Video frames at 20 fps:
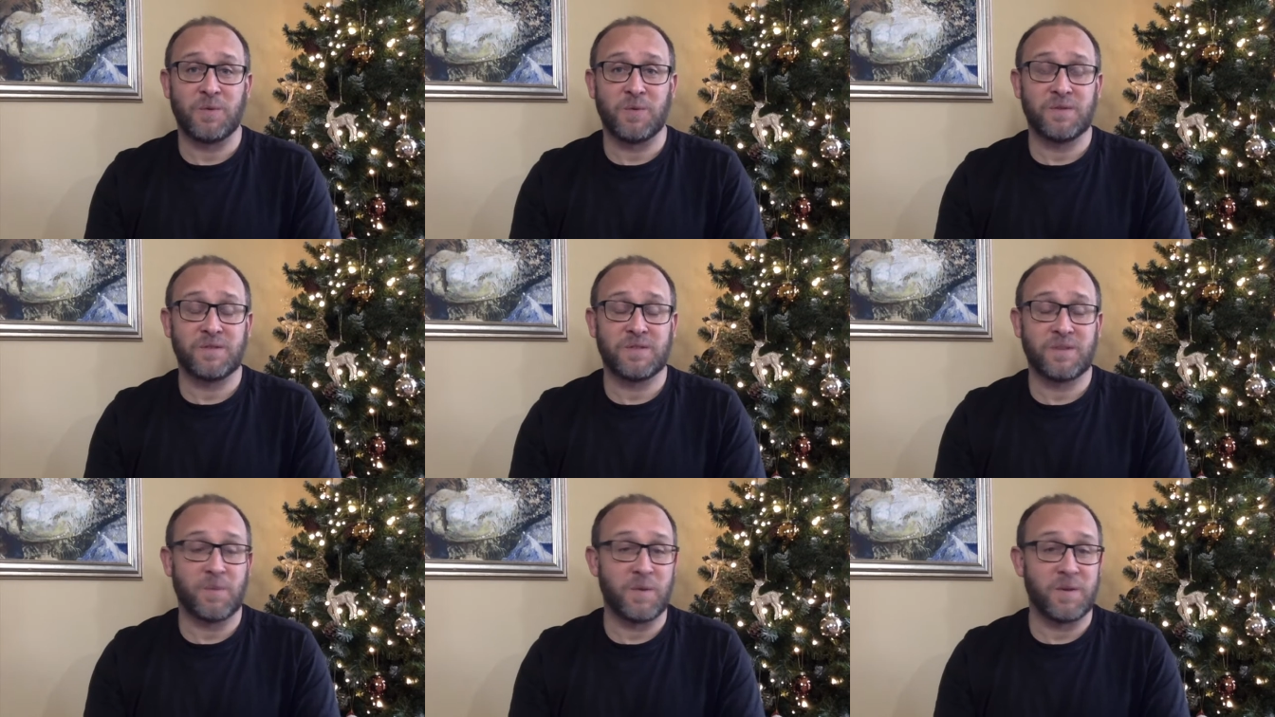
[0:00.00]

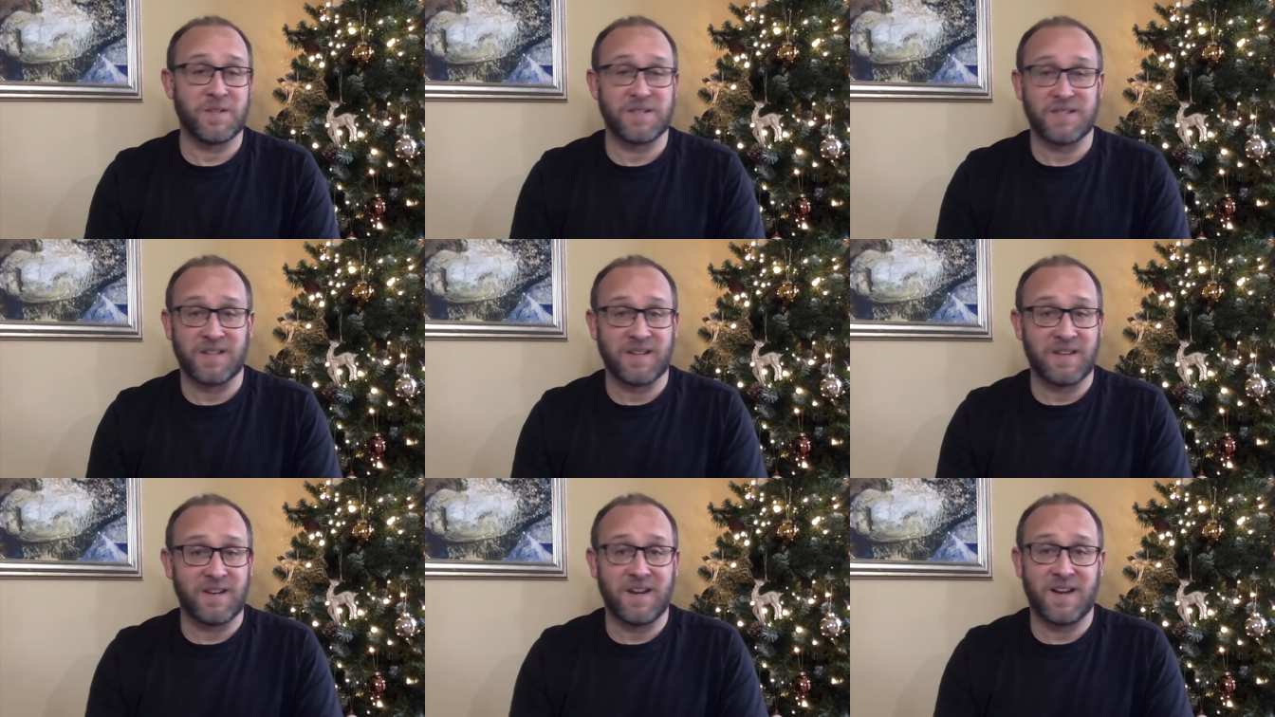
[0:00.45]
someone is
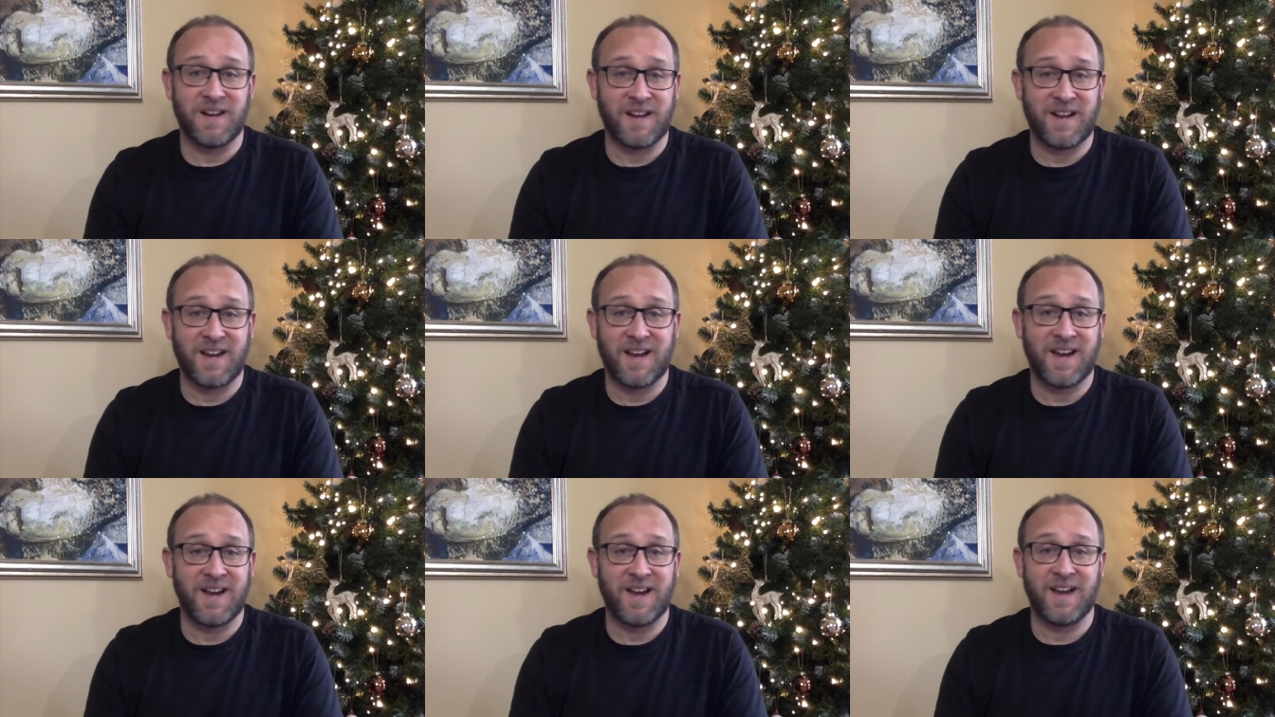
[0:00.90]
in a in
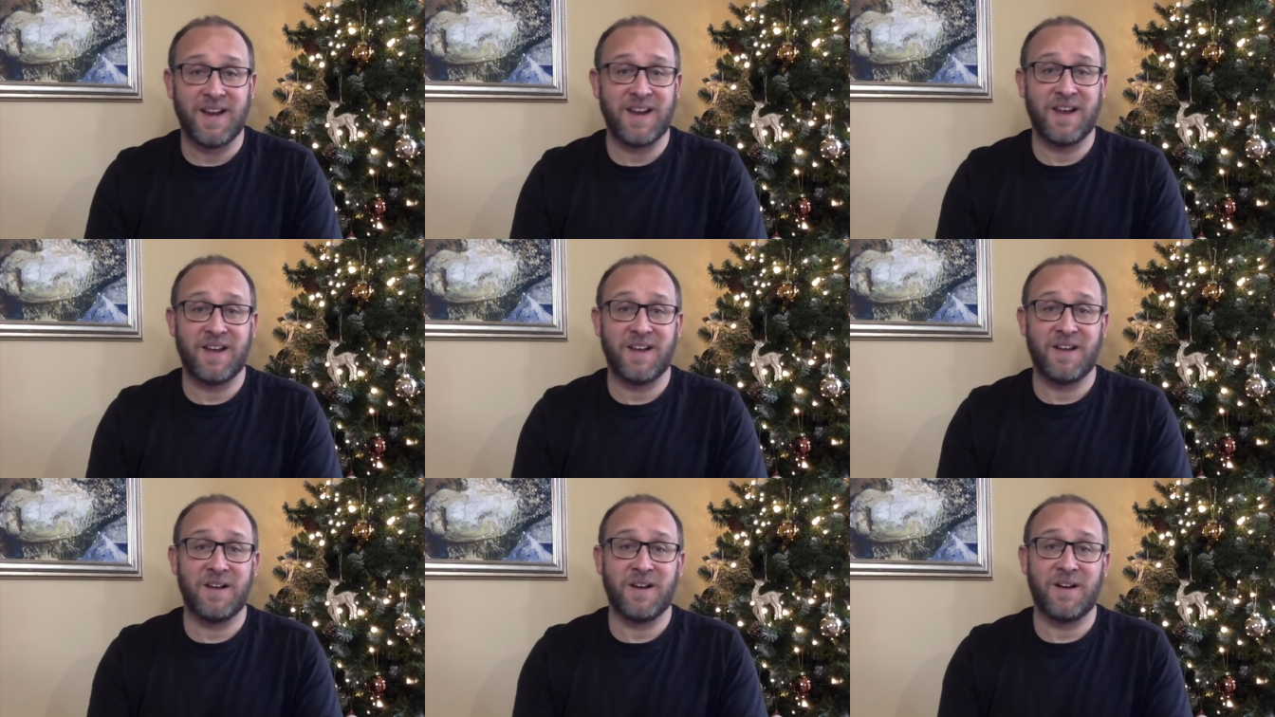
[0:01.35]
a in
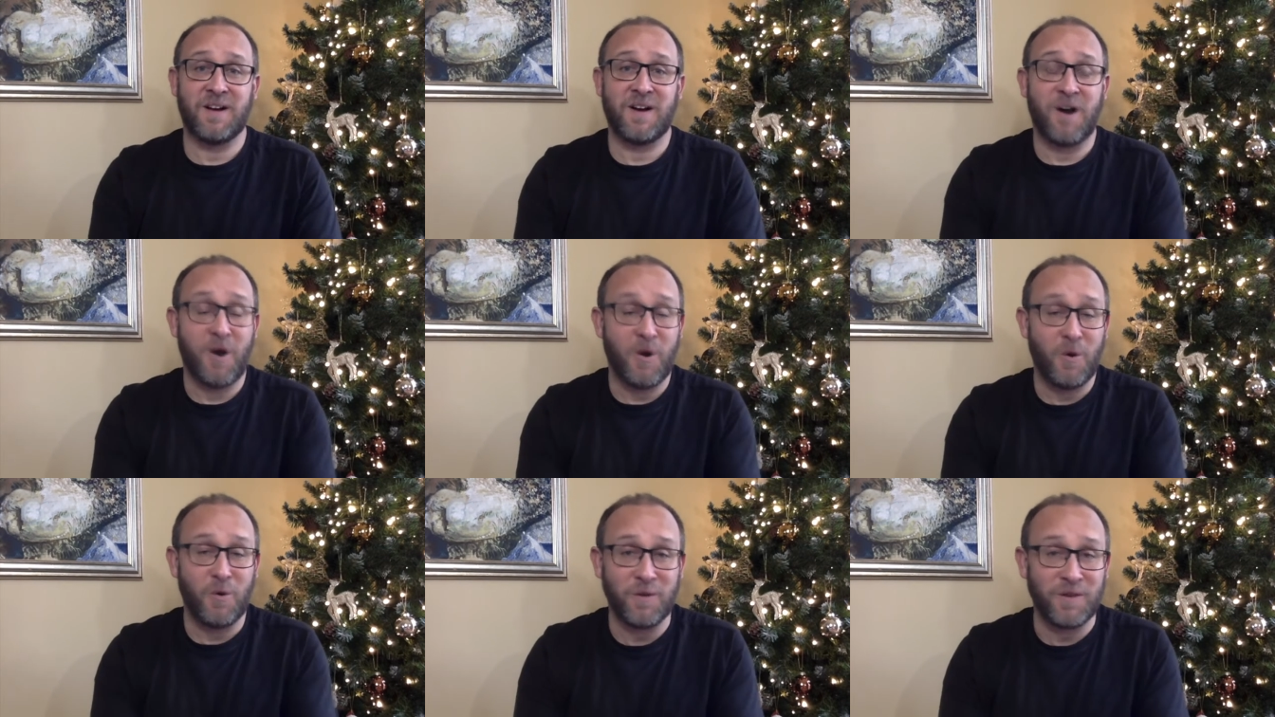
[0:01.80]
a
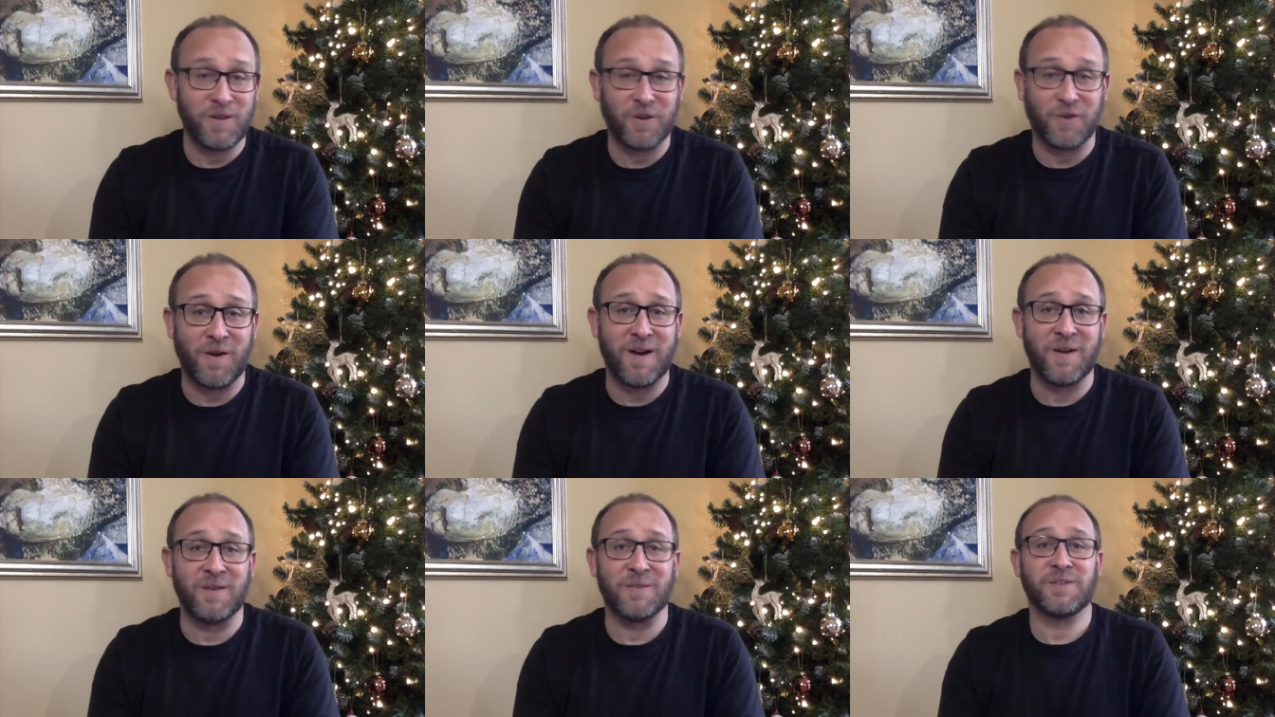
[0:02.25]
hole in the
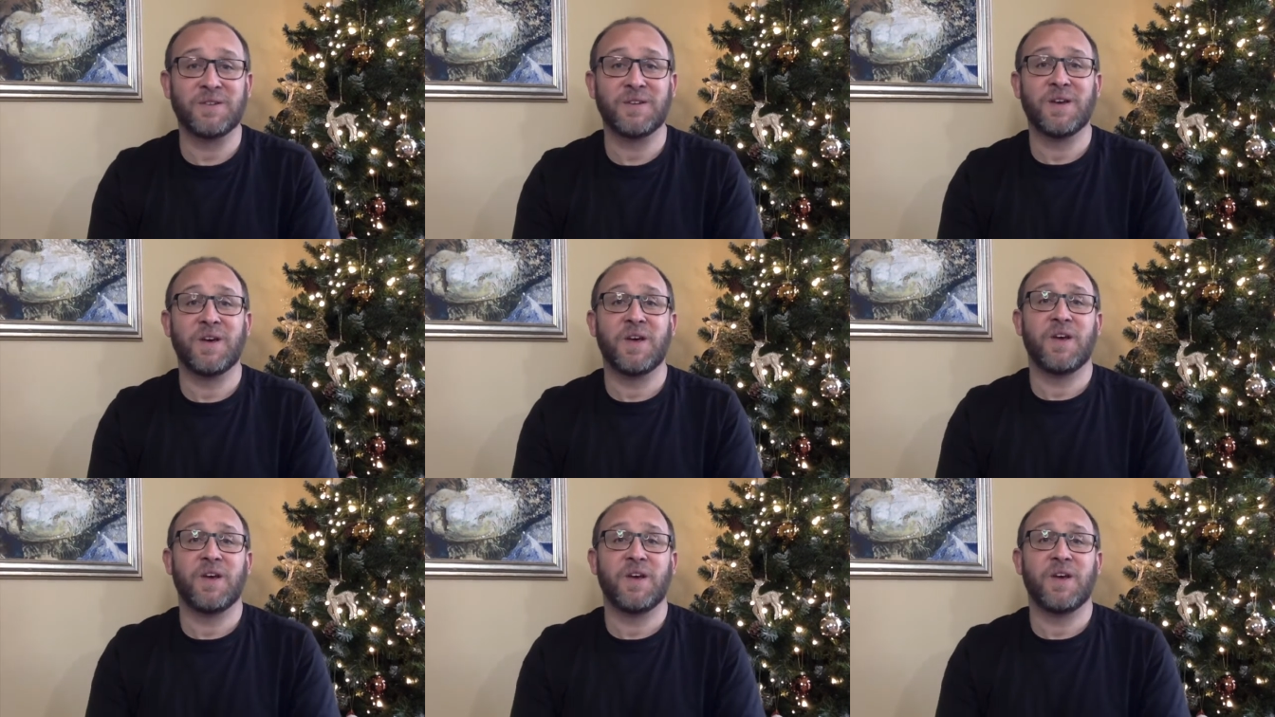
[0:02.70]
ground.